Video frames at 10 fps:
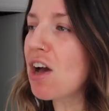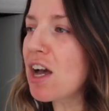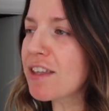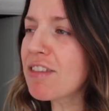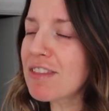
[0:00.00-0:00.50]

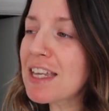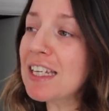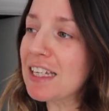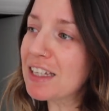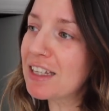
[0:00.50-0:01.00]
I
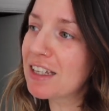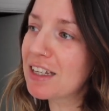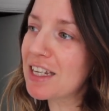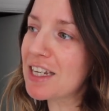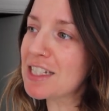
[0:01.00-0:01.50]

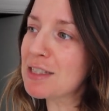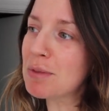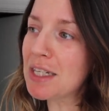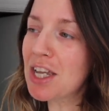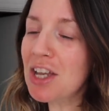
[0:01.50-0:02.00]
think it's
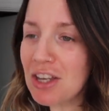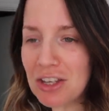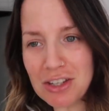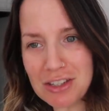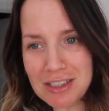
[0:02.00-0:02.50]

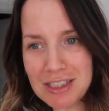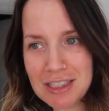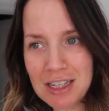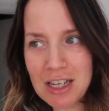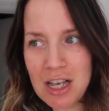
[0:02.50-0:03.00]

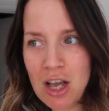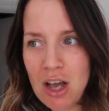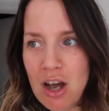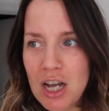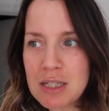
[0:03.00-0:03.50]
because
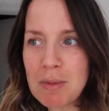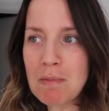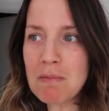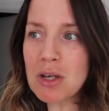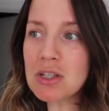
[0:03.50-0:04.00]
I
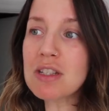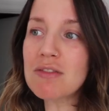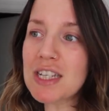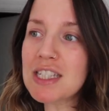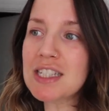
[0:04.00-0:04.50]
spent most
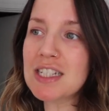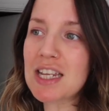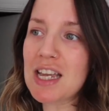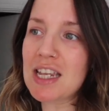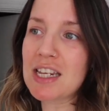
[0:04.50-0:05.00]
of
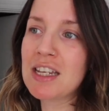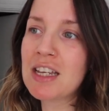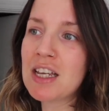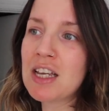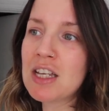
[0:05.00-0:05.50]
yesterday
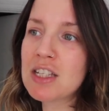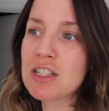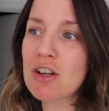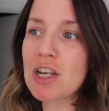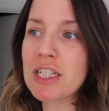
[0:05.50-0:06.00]

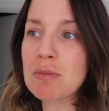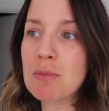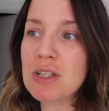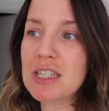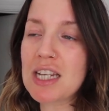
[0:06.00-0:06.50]
starting to
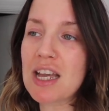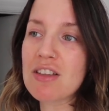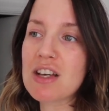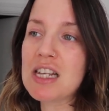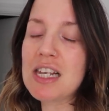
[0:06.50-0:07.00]
put
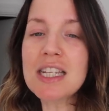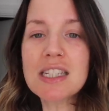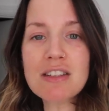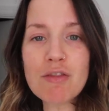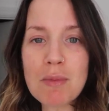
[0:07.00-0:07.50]
together a
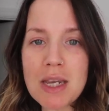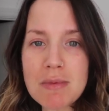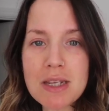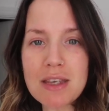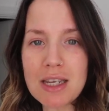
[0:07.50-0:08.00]
list of
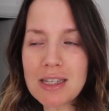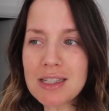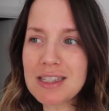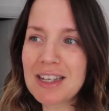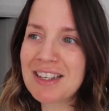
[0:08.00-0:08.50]
baby
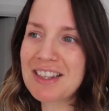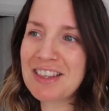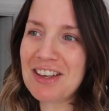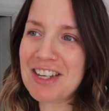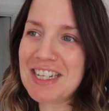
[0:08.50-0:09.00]
things
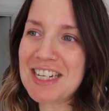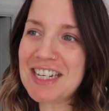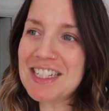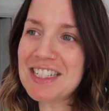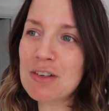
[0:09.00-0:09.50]
that I
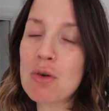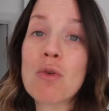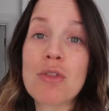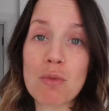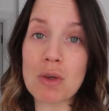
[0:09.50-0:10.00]
need,
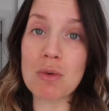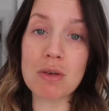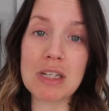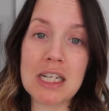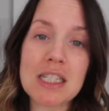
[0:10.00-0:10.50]
or that we
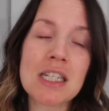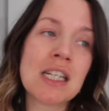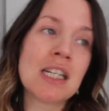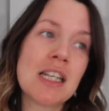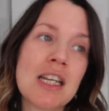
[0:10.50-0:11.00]
will need.
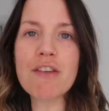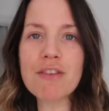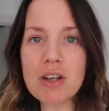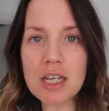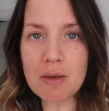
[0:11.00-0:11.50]
I
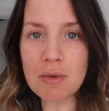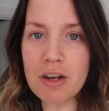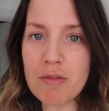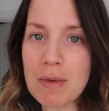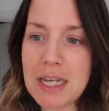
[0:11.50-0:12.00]
feel like I'm
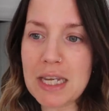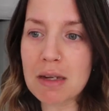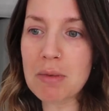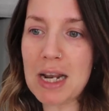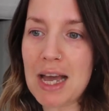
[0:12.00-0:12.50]
kind of
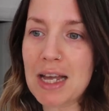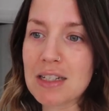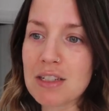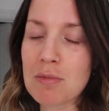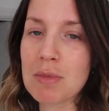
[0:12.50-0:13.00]
making
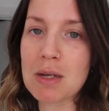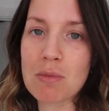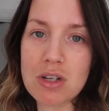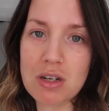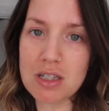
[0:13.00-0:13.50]
plans and
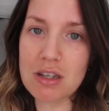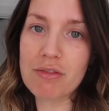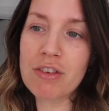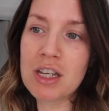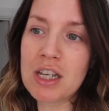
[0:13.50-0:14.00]
being
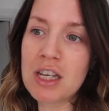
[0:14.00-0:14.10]
productive.